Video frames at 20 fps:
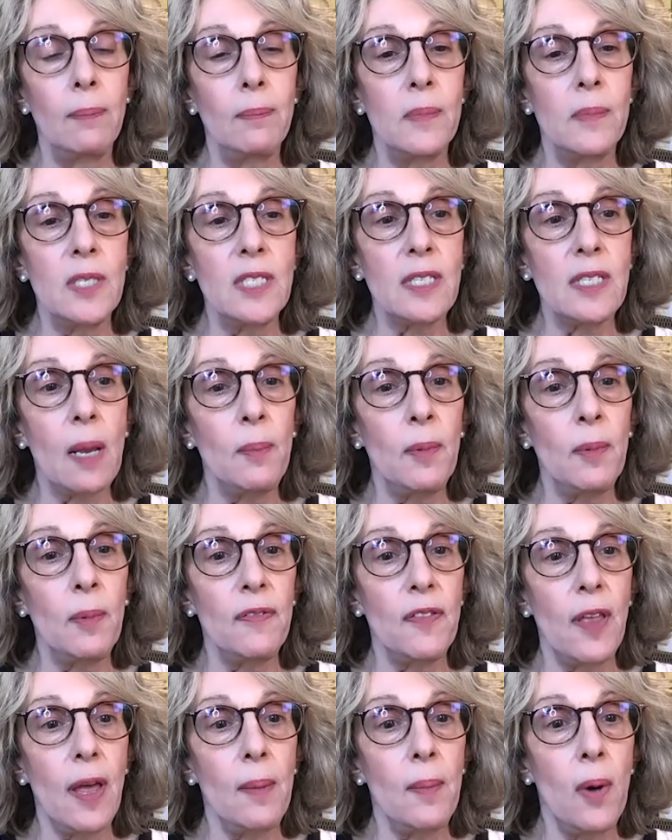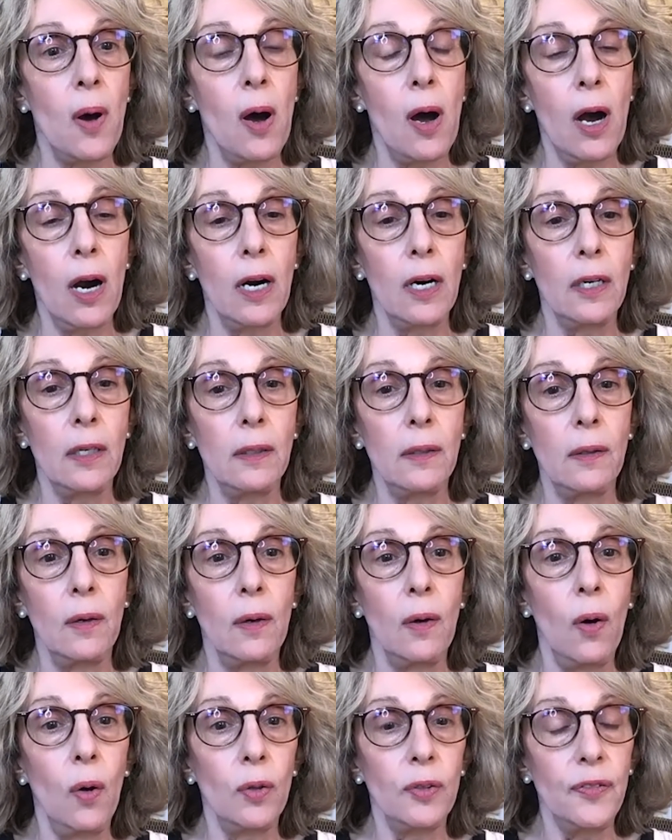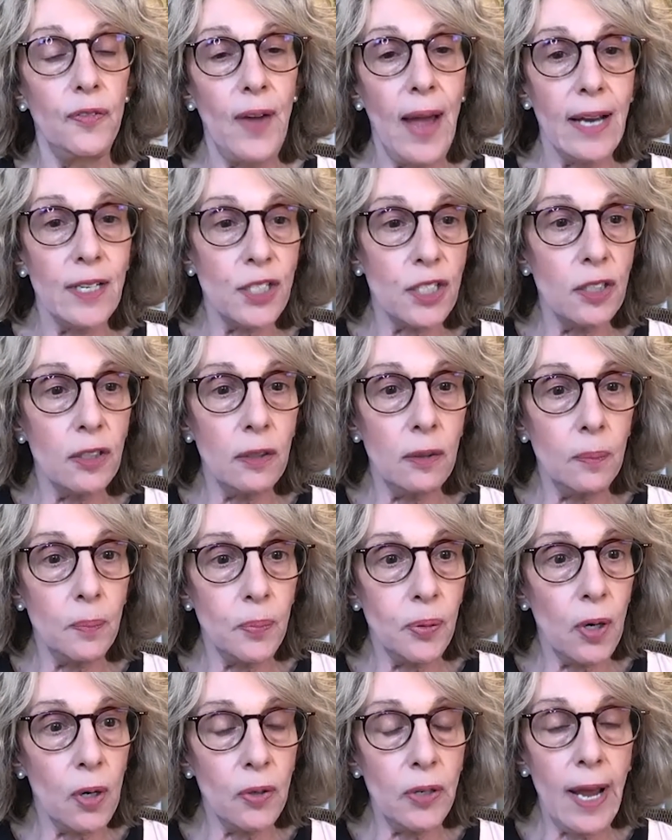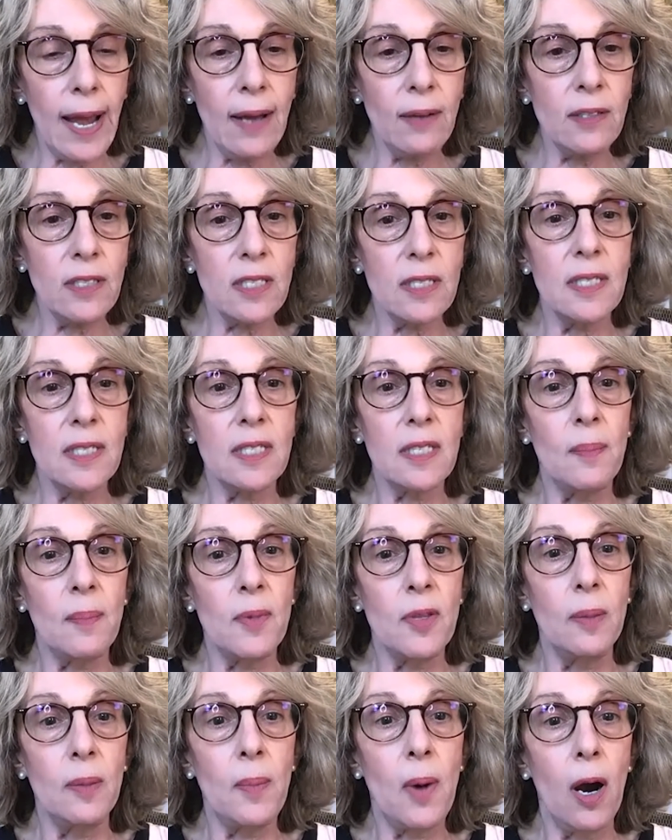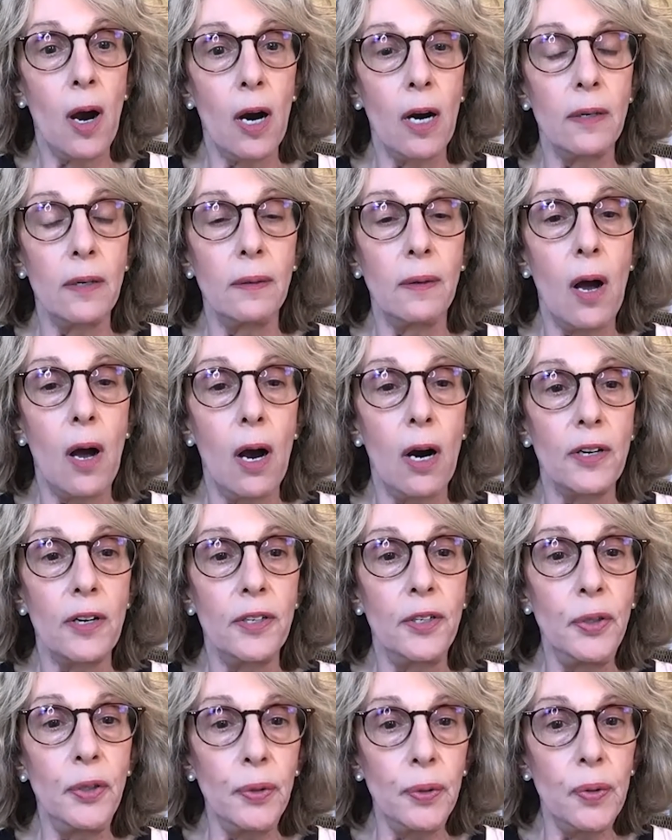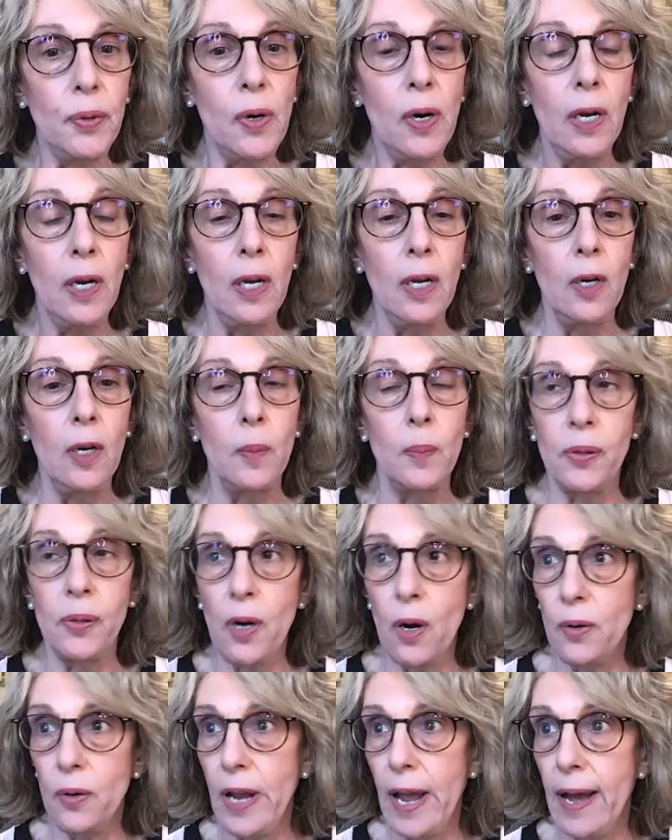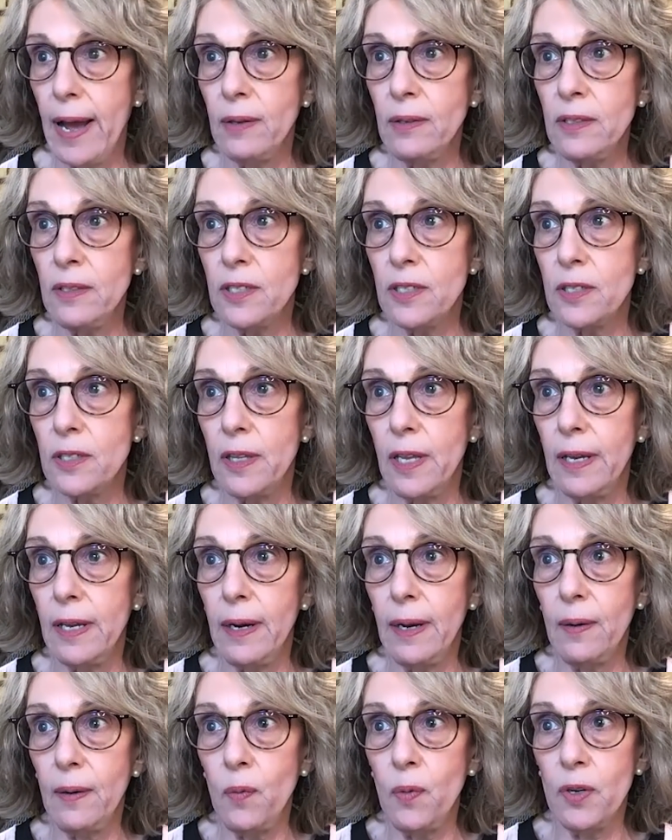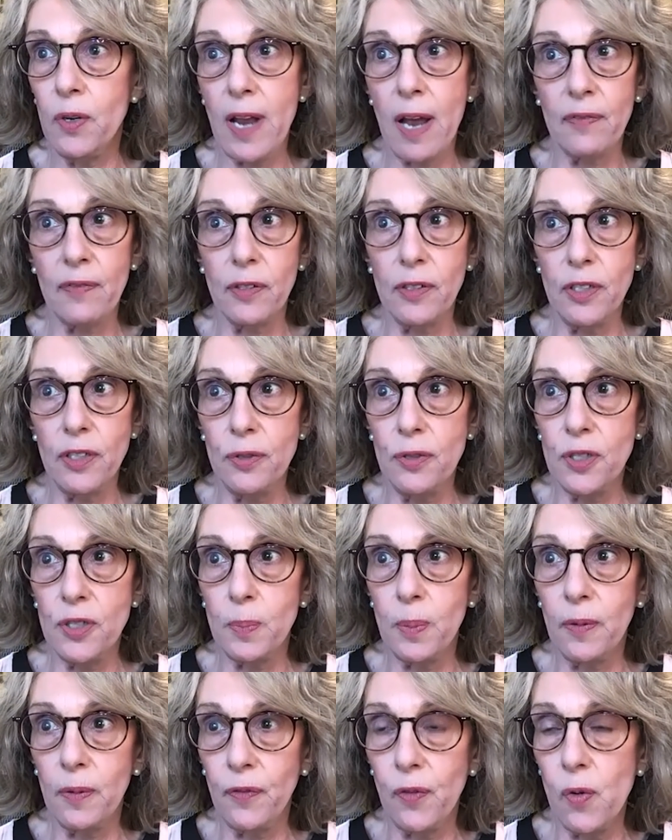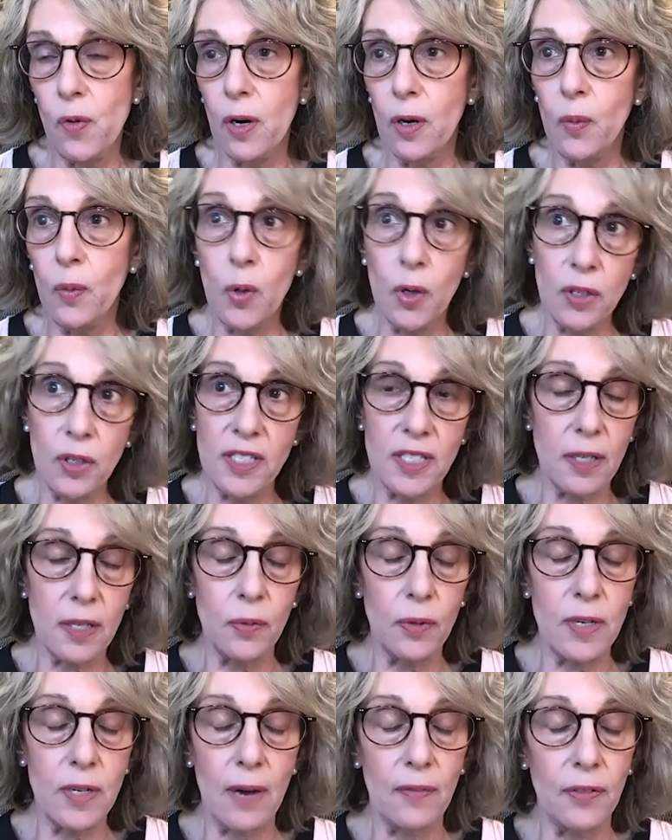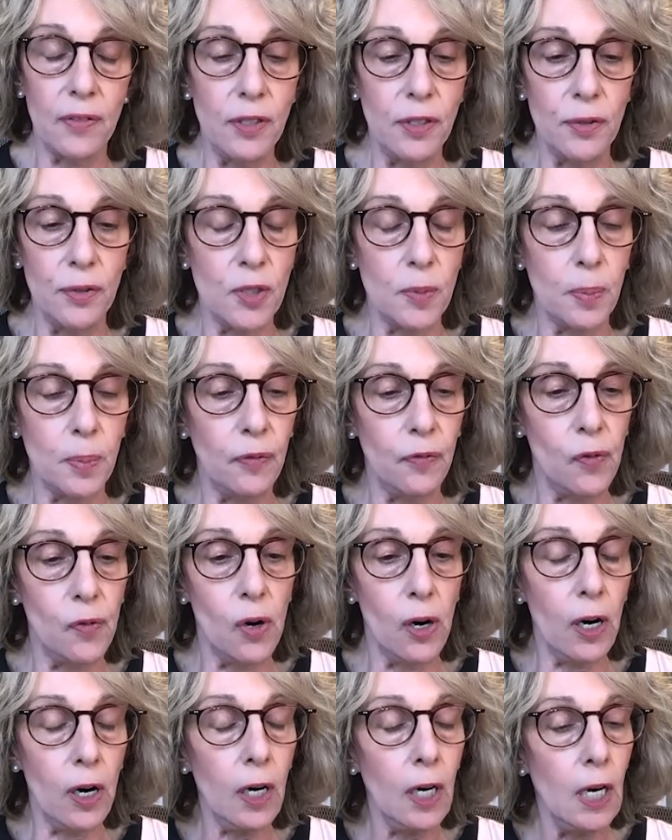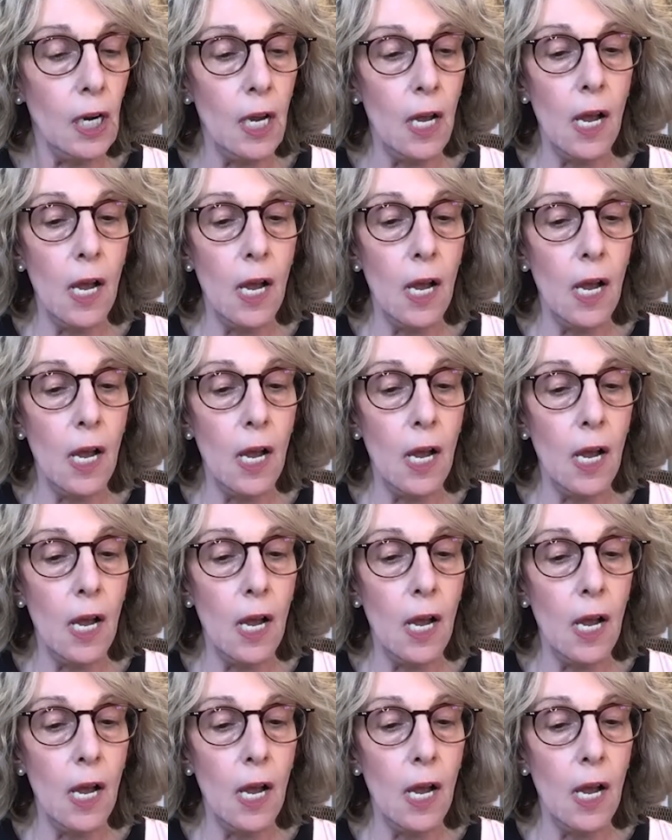Some of them are old-fashioned pronouns, and some of them are new pronouns that were never used before, words that were never used before.